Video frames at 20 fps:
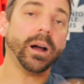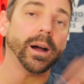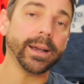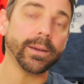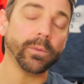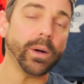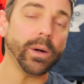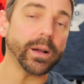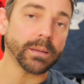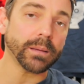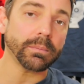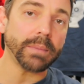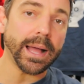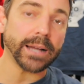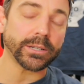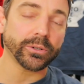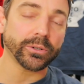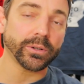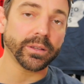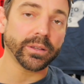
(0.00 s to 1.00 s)
All right, welcome
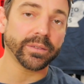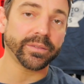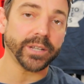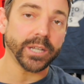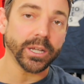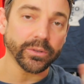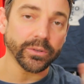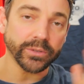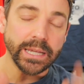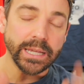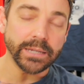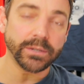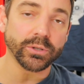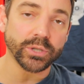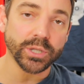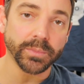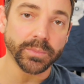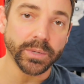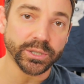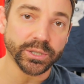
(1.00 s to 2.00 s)
back to another video. Thank you
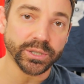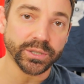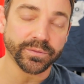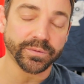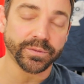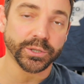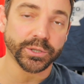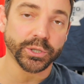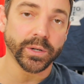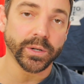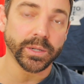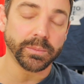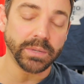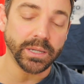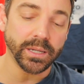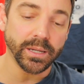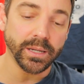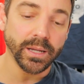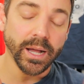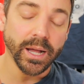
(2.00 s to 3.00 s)
so much for joining
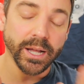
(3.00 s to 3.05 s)
me.